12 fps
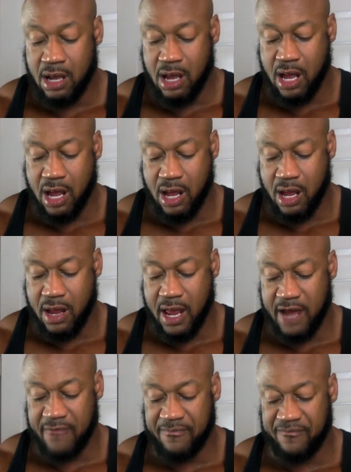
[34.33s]

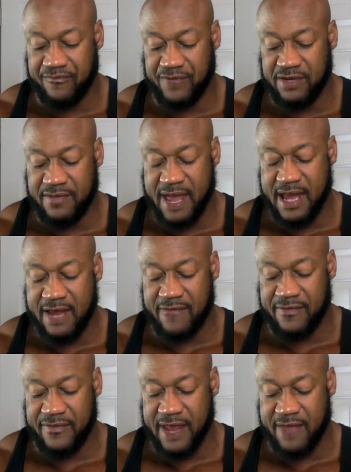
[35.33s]
I had a friend of
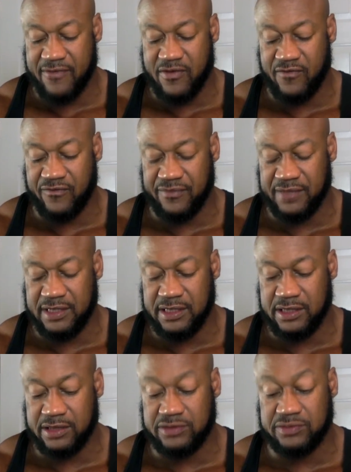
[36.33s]
mine that I've known for many
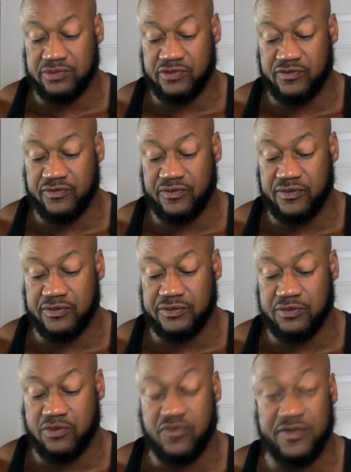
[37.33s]
years
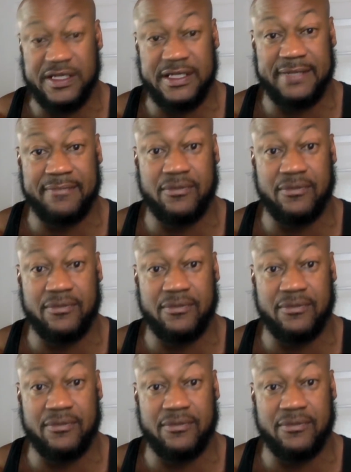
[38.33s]
who's moving